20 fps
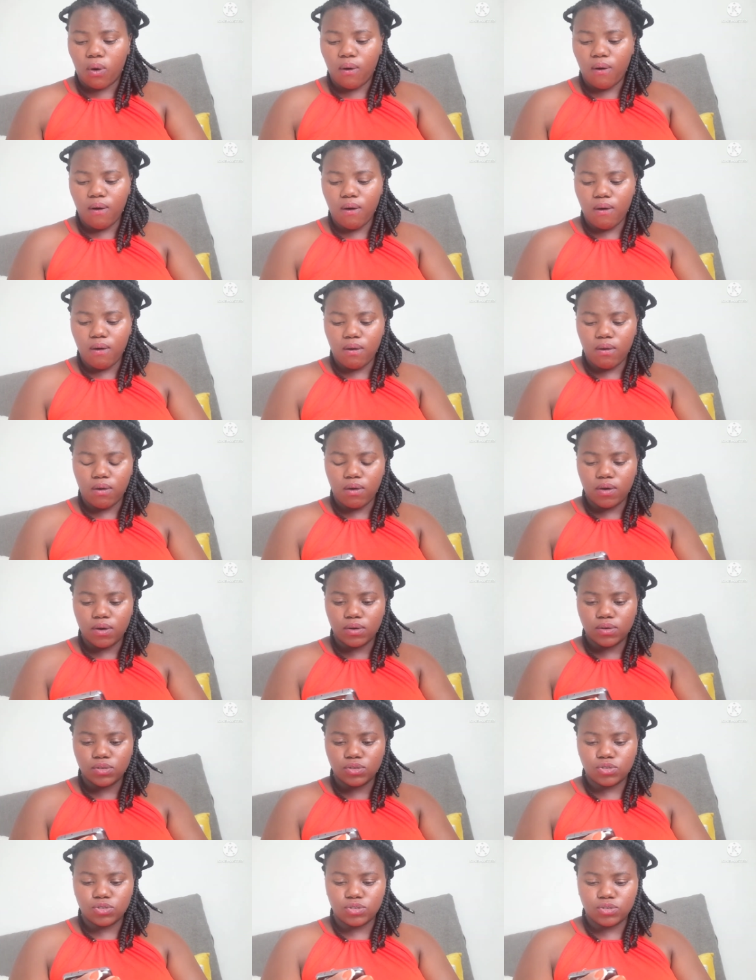Oh,
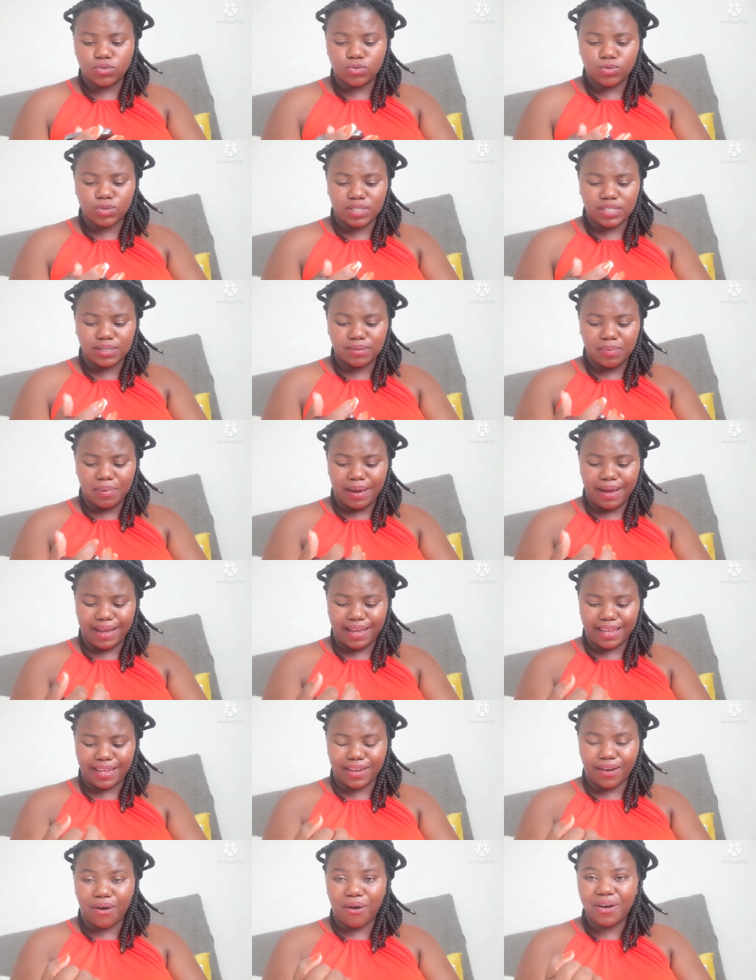sweetie pie.